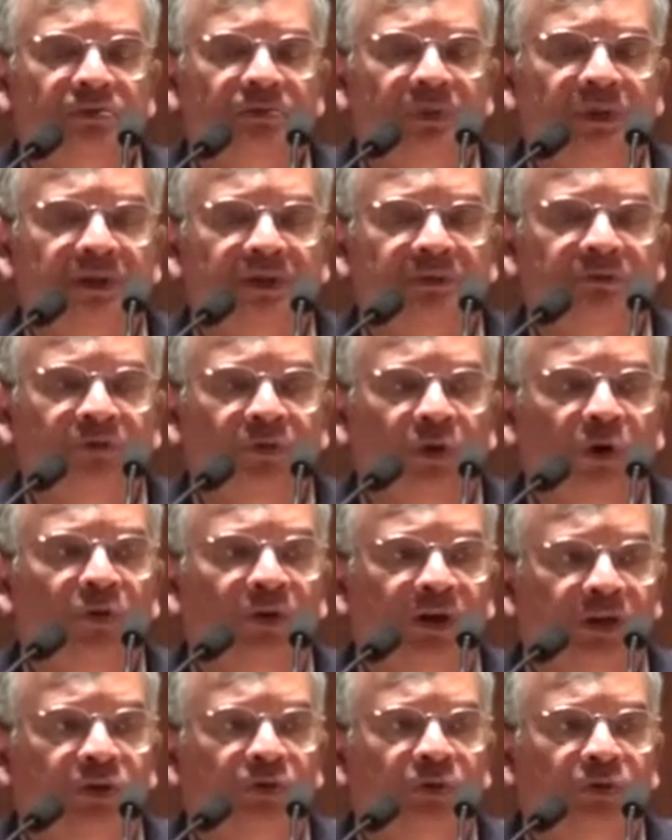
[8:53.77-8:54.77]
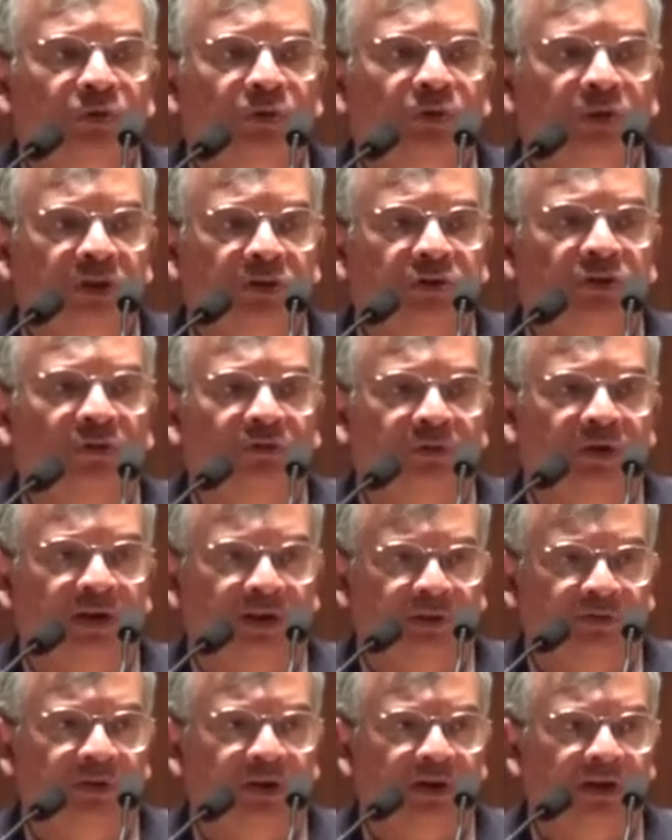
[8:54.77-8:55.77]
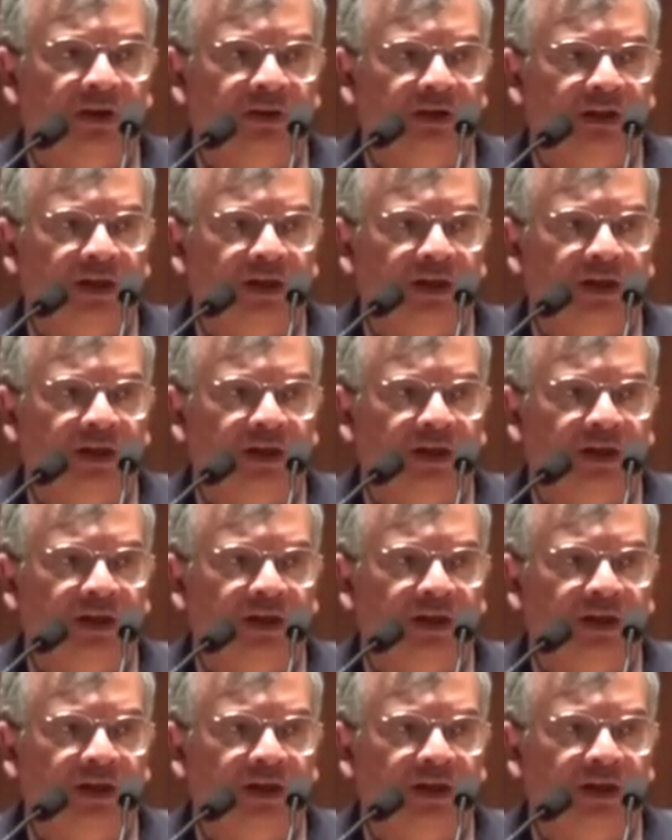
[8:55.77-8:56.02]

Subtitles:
but following through is often difficult.